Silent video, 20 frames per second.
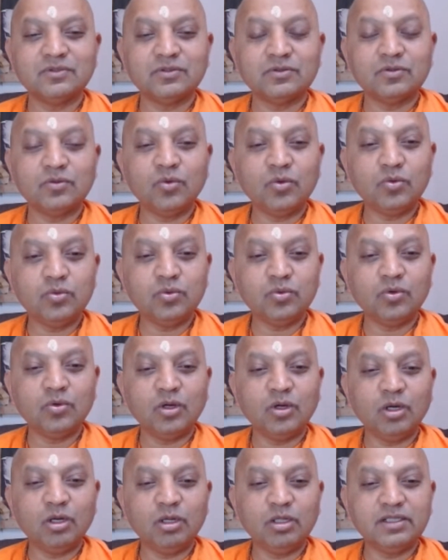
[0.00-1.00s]
oh,
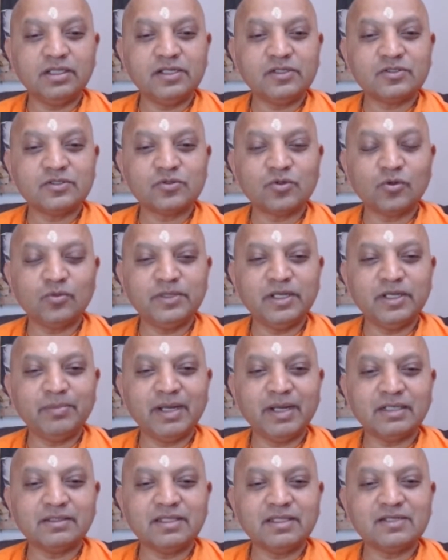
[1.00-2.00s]
all these so many
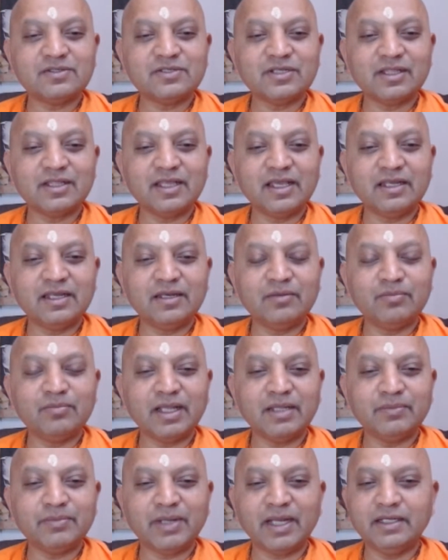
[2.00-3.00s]
bad things are there in my
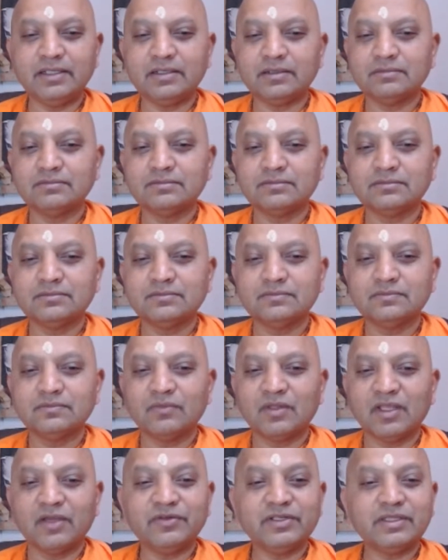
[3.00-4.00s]
mind.
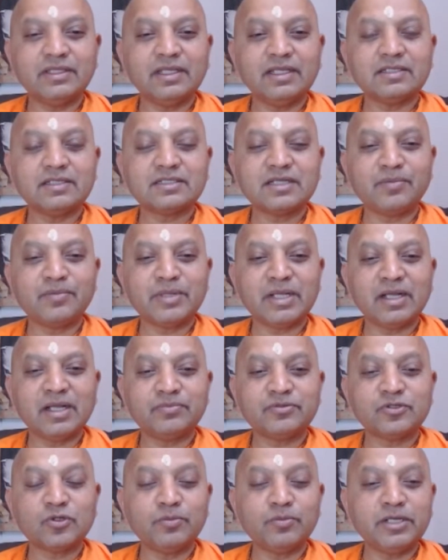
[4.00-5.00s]
Everything is coming up.
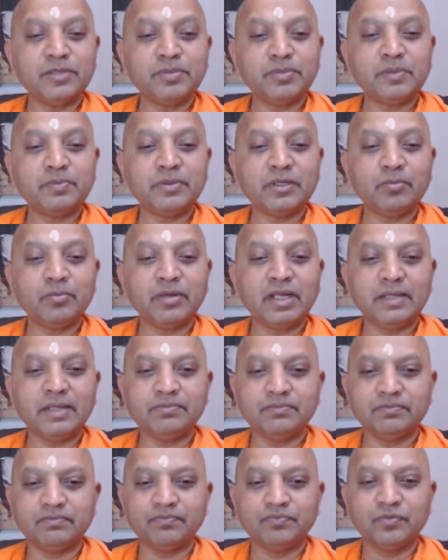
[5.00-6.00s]
So many people
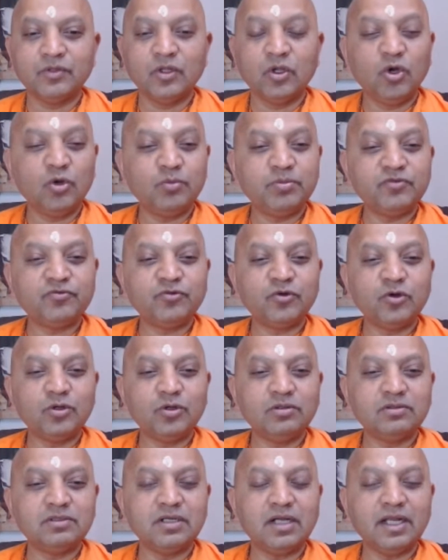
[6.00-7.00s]
blame. Oh, before
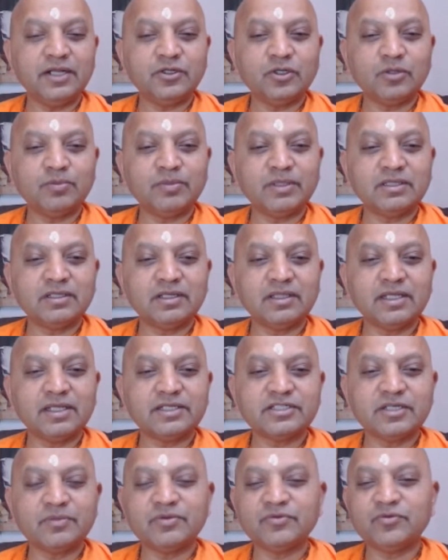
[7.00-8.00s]
I took mantra
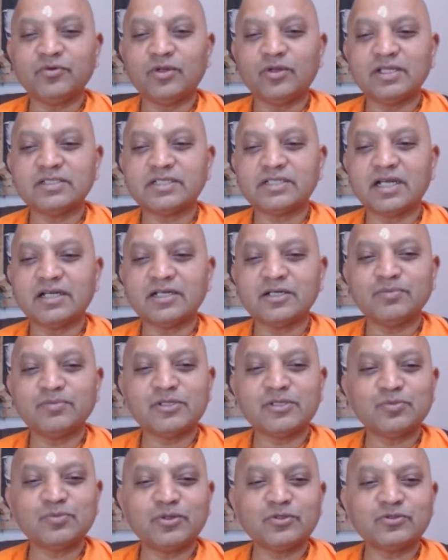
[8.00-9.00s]
diksha, before I started my
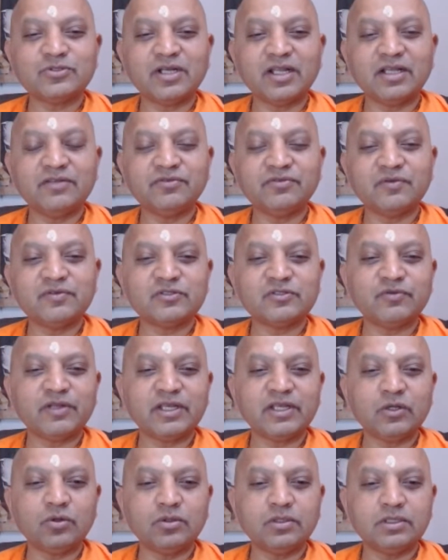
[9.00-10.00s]
spiritual life, I was very
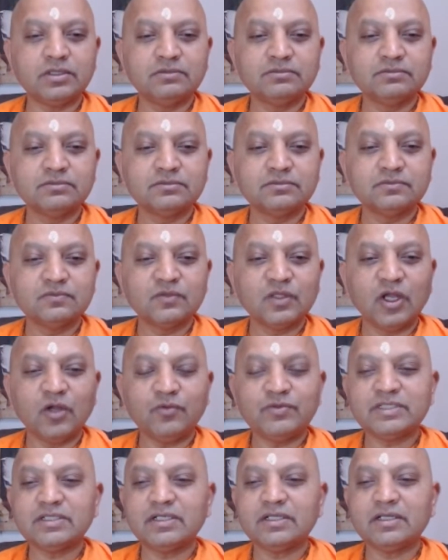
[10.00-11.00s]
good. How
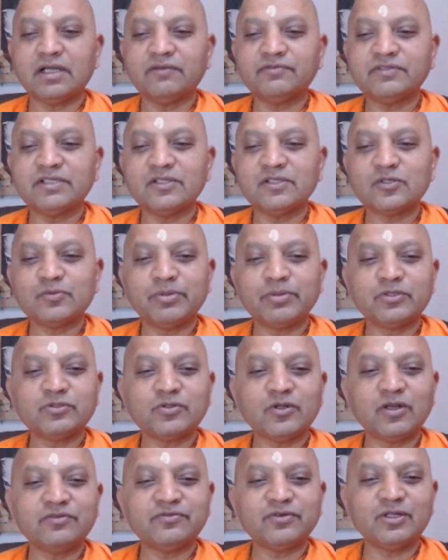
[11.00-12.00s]
is that after the spiritual
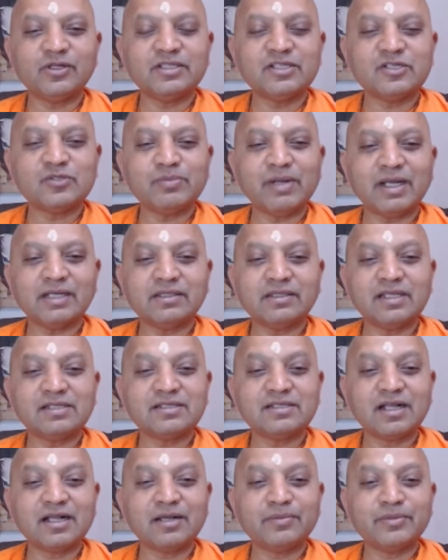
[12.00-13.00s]
life, all these bad things
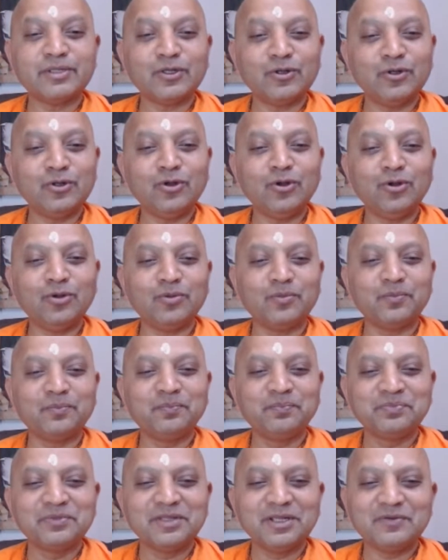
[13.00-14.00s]
are coming? No,
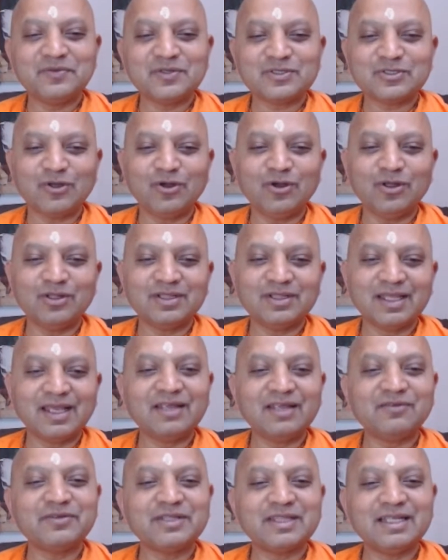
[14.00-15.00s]
it was all
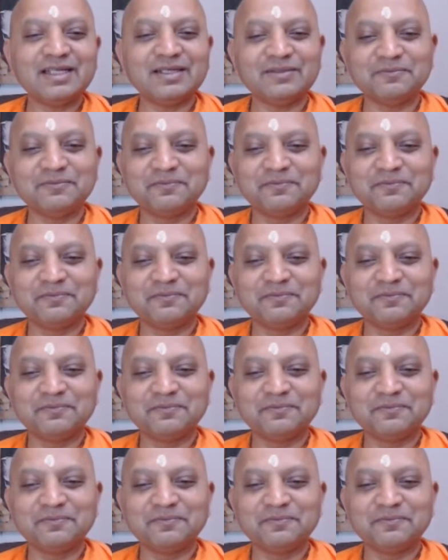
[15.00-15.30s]
there within.